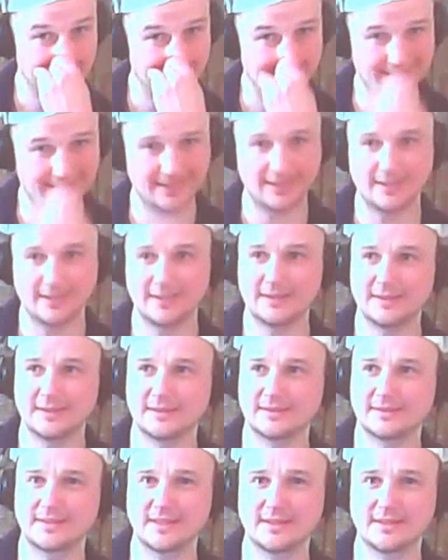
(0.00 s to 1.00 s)

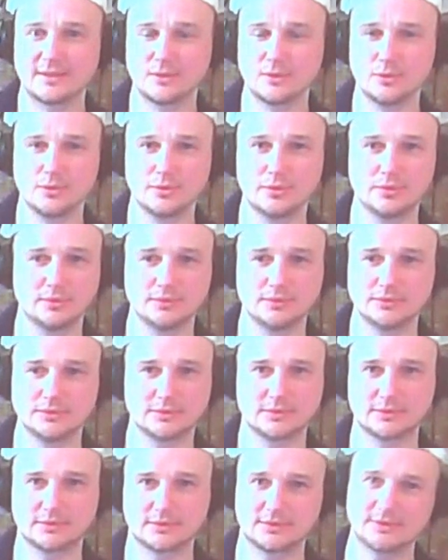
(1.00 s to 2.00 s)
uh, they do
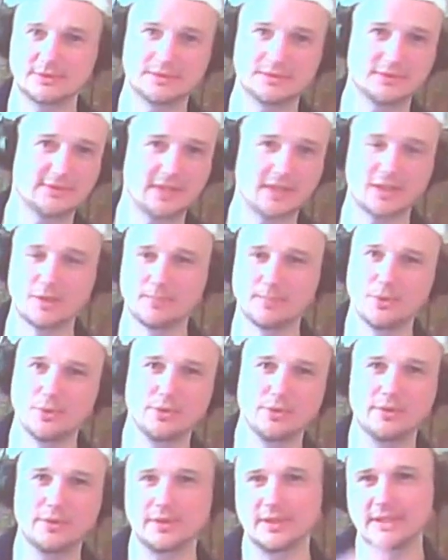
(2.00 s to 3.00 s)
they
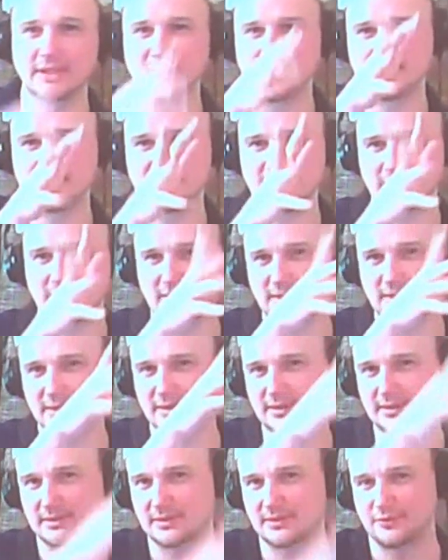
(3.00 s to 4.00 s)
compute the
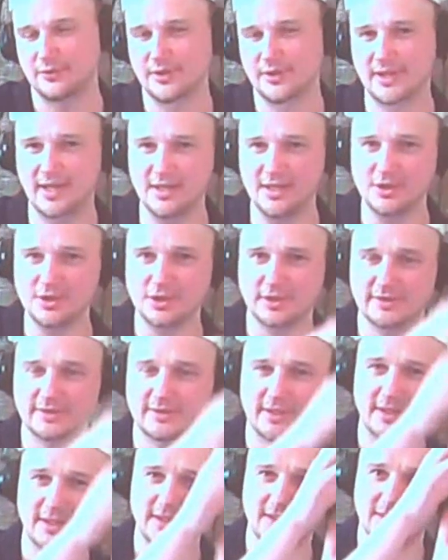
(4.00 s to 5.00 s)
different
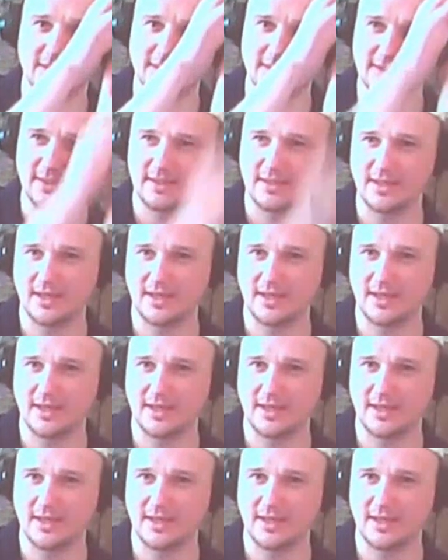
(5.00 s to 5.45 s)
angels uh,